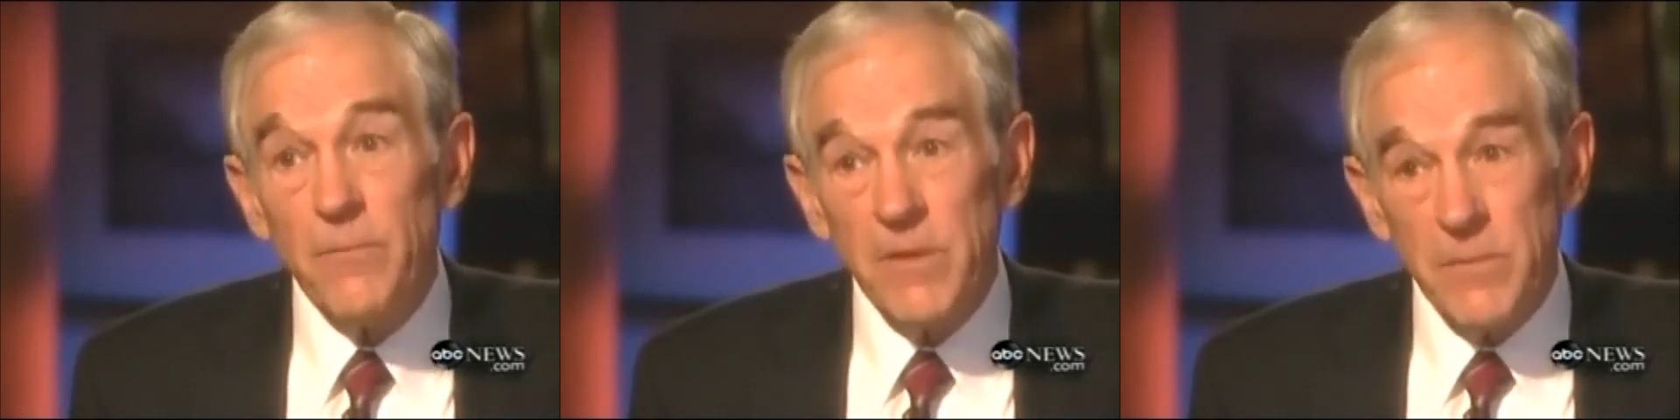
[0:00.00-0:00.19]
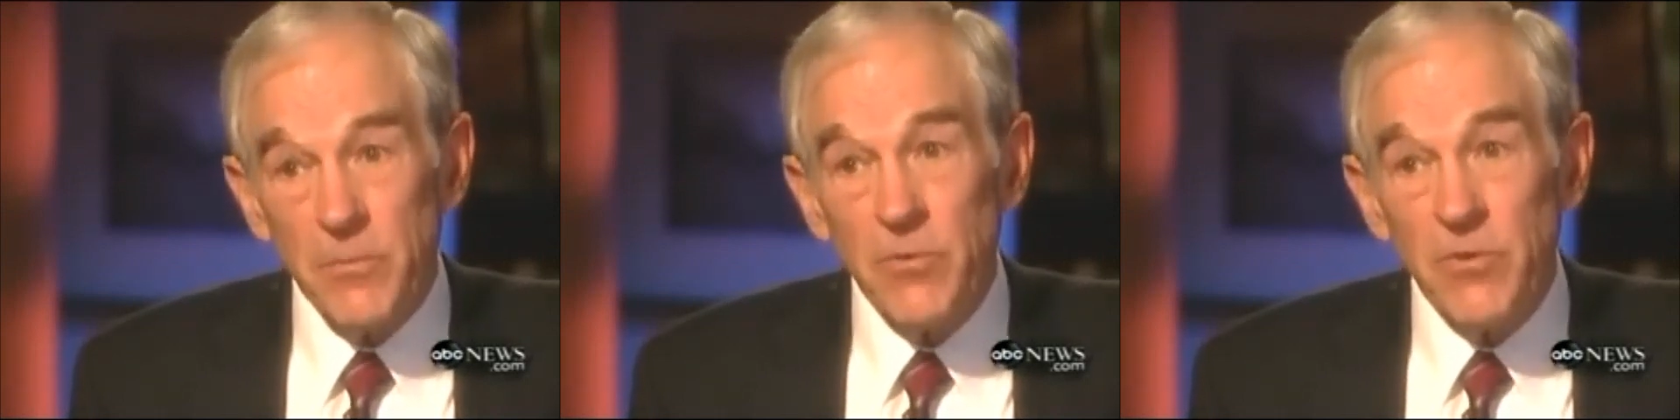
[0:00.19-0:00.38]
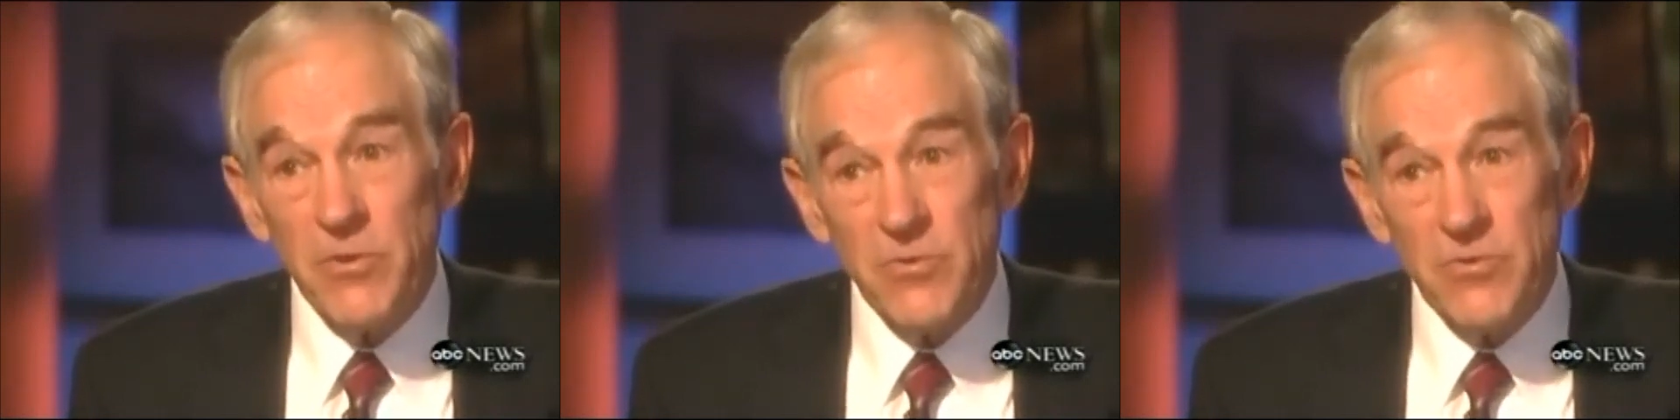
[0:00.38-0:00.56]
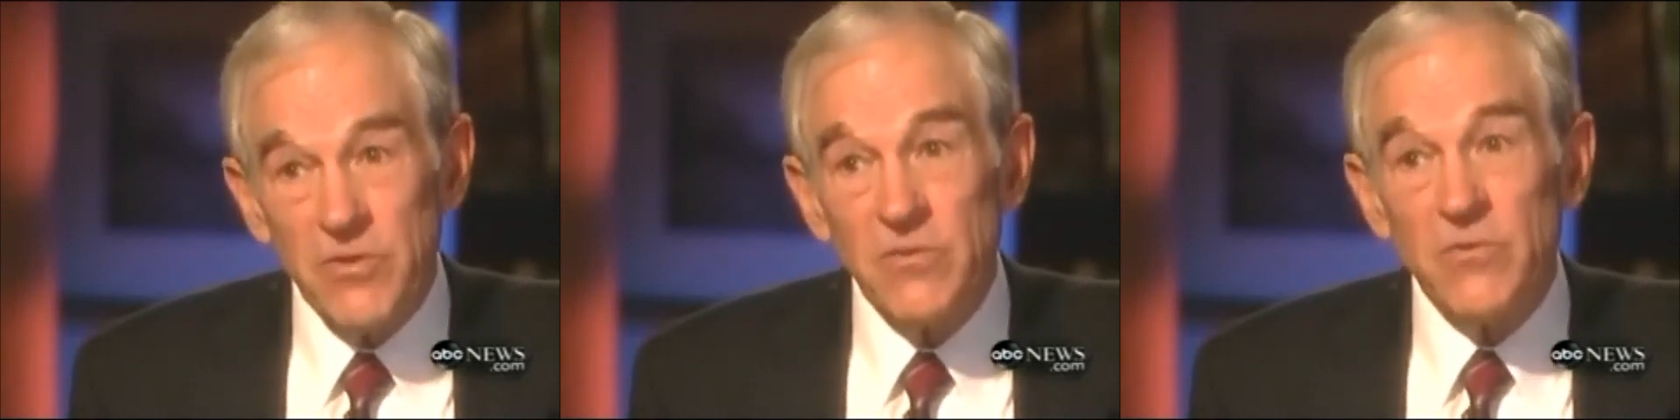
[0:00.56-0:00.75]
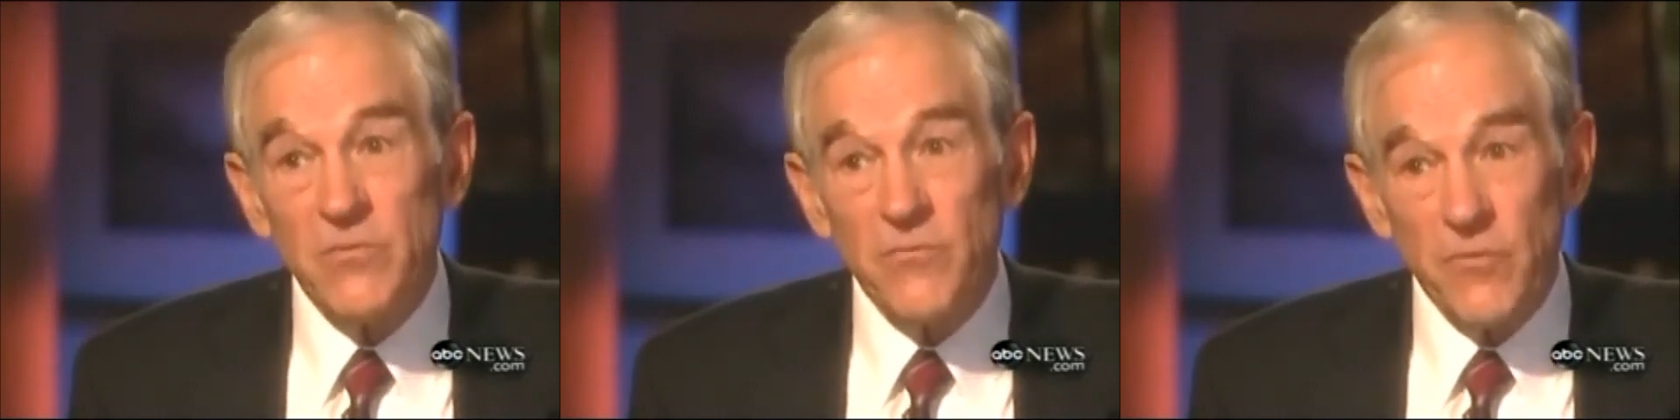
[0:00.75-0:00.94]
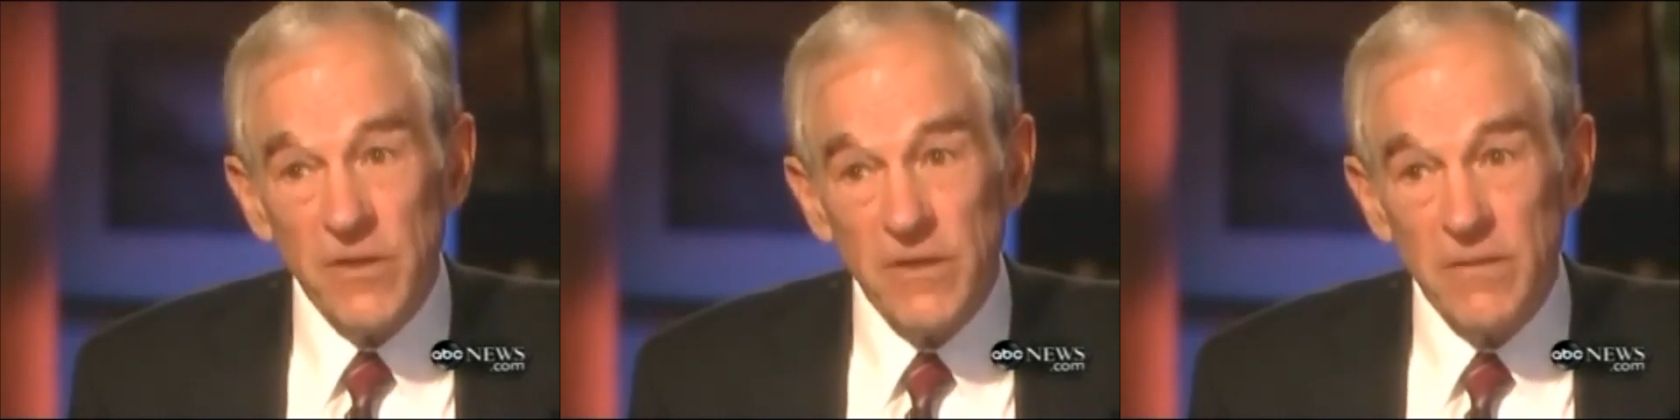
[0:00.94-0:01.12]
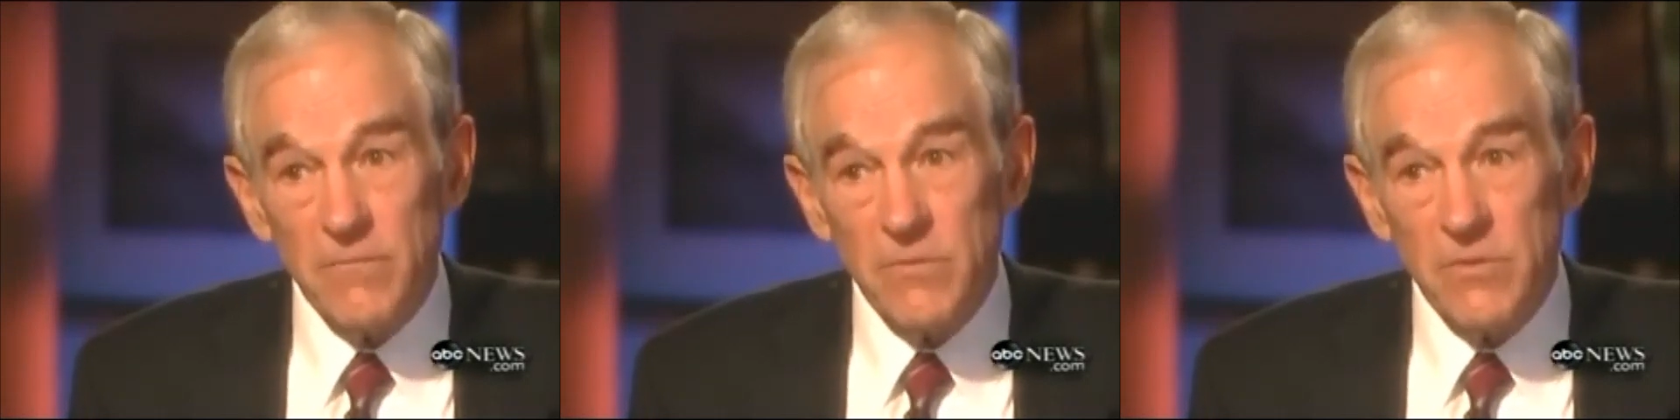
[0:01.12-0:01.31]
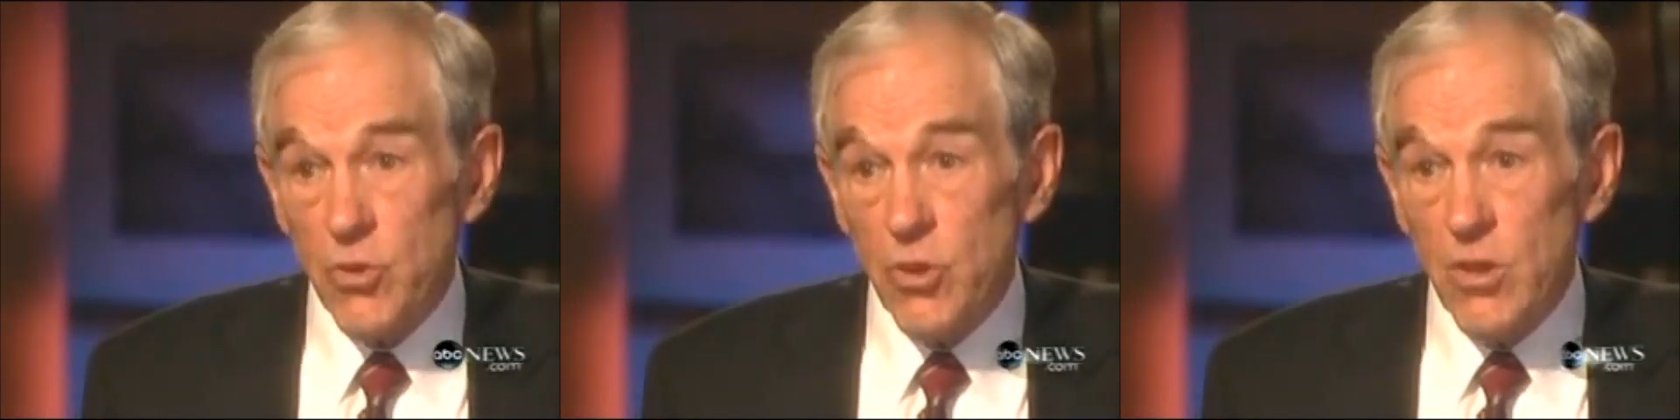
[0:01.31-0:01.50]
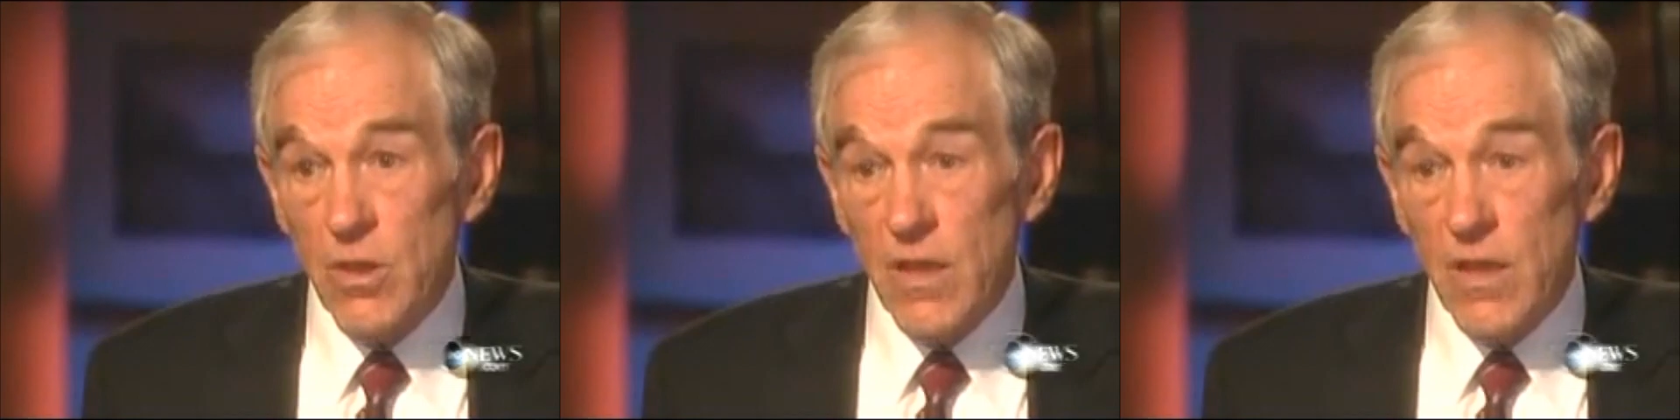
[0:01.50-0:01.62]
people use those freedoms.